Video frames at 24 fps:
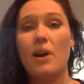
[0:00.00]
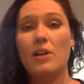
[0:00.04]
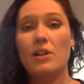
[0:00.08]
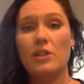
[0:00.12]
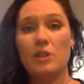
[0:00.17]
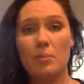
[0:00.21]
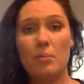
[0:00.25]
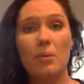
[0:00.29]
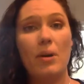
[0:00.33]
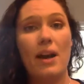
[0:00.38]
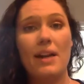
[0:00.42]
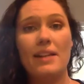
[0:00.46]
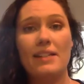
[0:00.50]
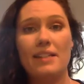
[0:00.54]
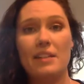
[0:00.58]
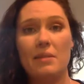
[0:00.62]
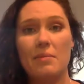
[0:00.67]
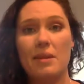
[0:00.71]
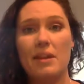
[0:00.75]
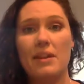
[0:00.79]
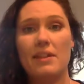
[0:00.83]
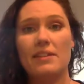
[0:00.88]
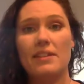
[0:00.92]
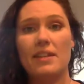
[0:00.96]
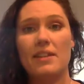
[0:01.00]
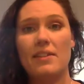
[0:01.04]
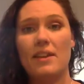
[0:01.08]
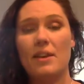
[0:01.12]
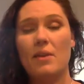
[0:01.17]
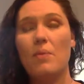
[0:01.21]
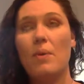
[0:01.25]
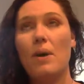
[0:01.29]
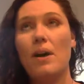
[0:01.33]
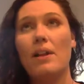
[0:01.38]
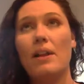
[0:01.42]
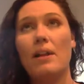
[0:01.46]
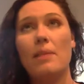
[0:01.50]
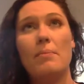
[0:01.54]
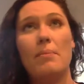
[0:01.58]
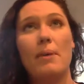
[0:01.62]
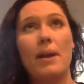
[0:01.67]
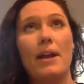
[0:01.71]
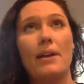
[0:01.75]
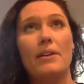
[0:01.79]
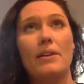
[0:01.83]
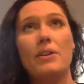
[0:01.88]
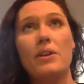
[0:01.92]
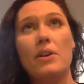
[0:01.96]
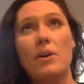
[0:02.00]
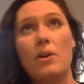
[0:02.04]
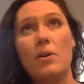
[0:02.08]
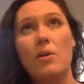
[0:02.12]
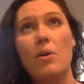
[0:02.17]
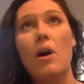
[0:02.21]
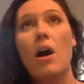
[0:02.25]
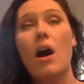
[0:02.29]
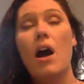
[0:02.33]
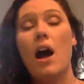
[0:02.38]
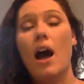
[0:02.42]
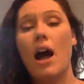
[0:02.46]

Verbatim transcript: underpricing because they think, well, I'm brand new.